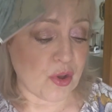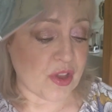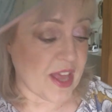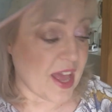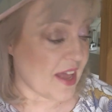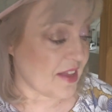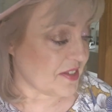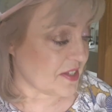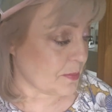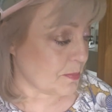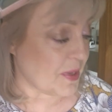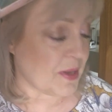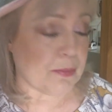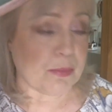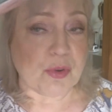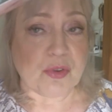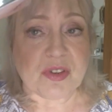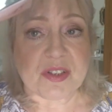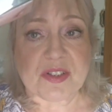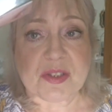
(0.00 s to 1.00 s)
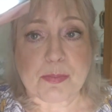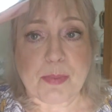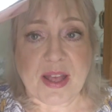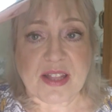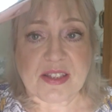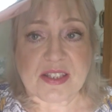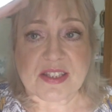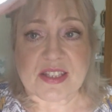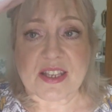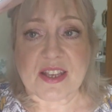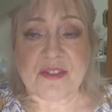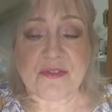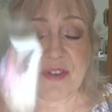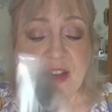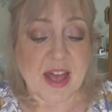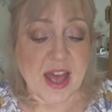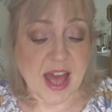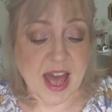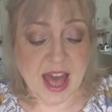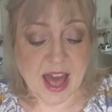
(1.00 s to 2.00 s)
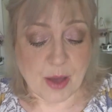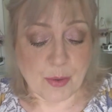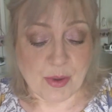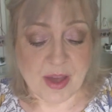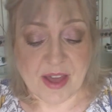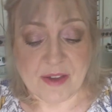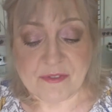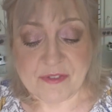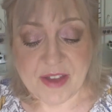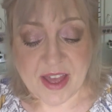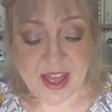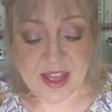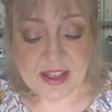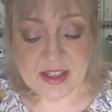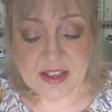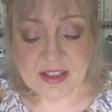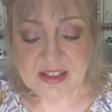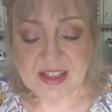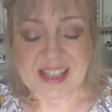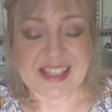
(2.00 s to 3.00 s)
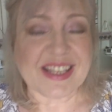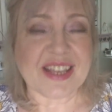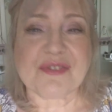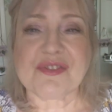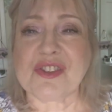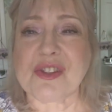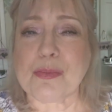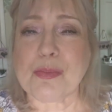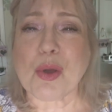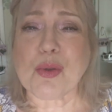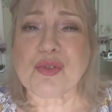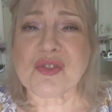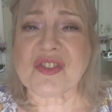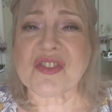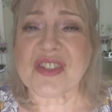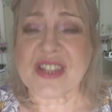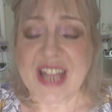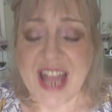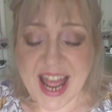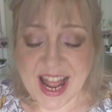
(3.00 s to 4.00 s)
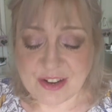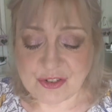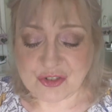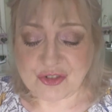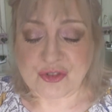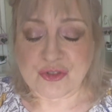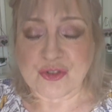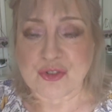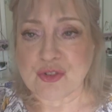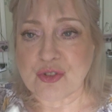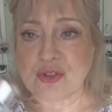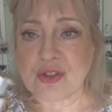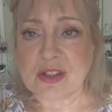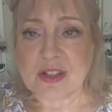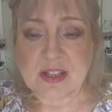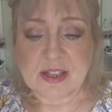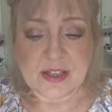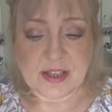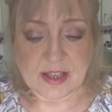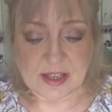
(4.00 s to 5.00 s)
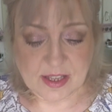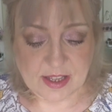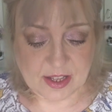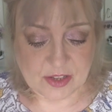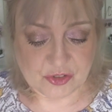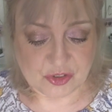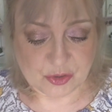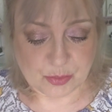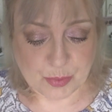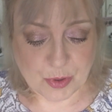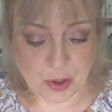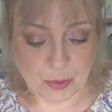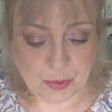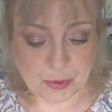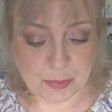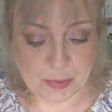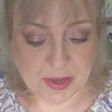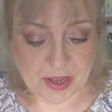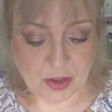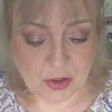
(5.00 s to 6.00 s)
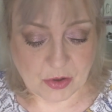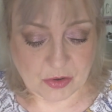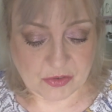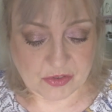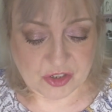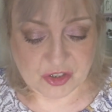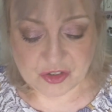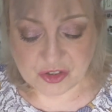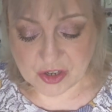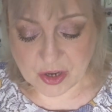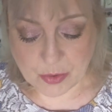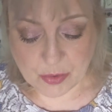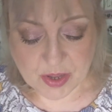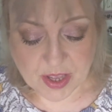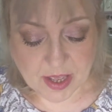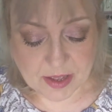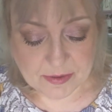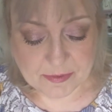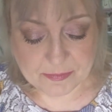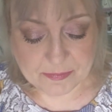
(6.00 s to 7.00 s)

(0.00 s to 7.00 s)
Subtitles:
Yeah, it's a bit more expensive. However, it gives the most natural, I'll just pop a bit on to show you.